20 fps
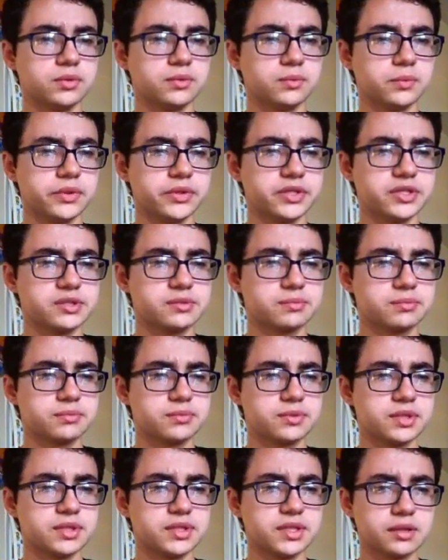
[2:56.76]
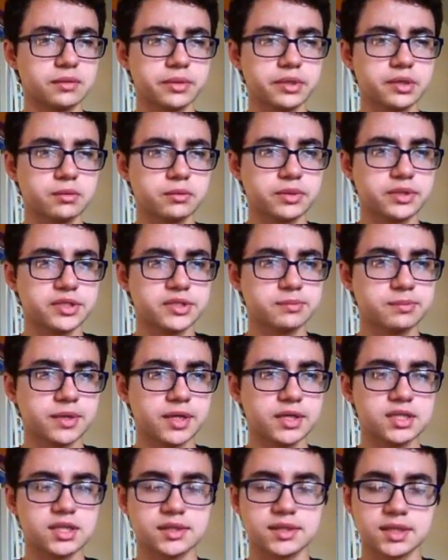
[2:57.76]
win this. Did Del Rio win this
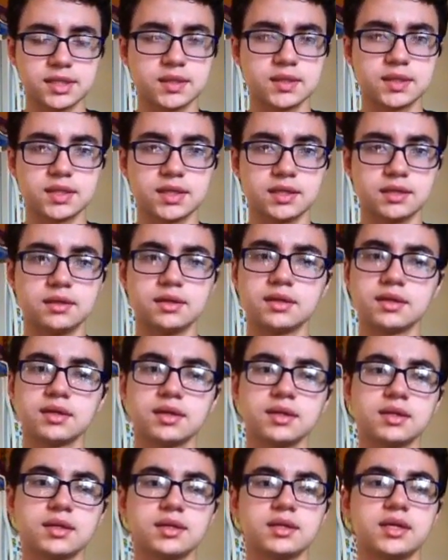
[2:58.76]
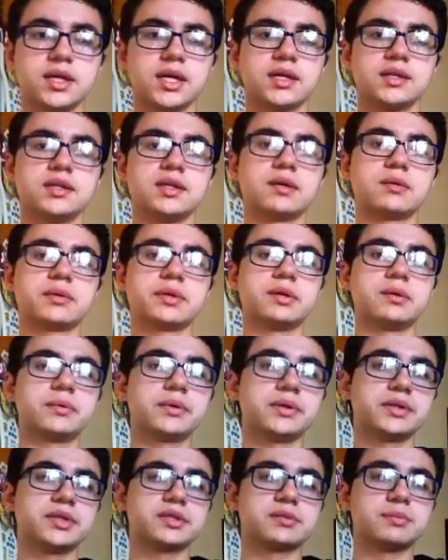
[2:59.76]
match? I think he did. Yeah, Del Rio
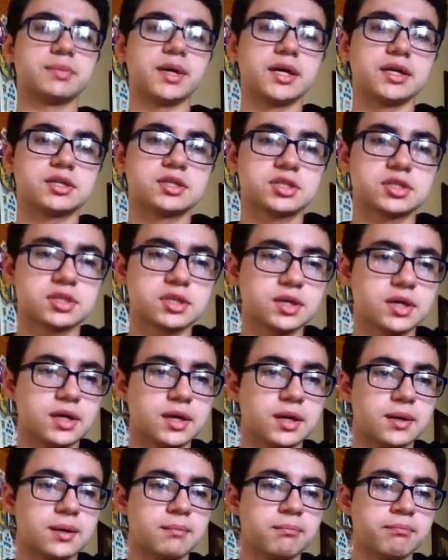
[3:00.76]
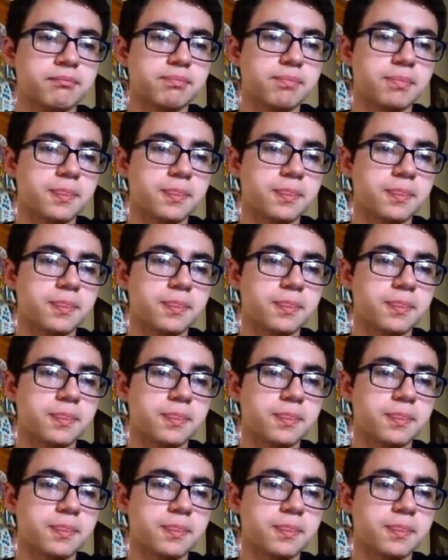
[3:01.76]
won this match. Or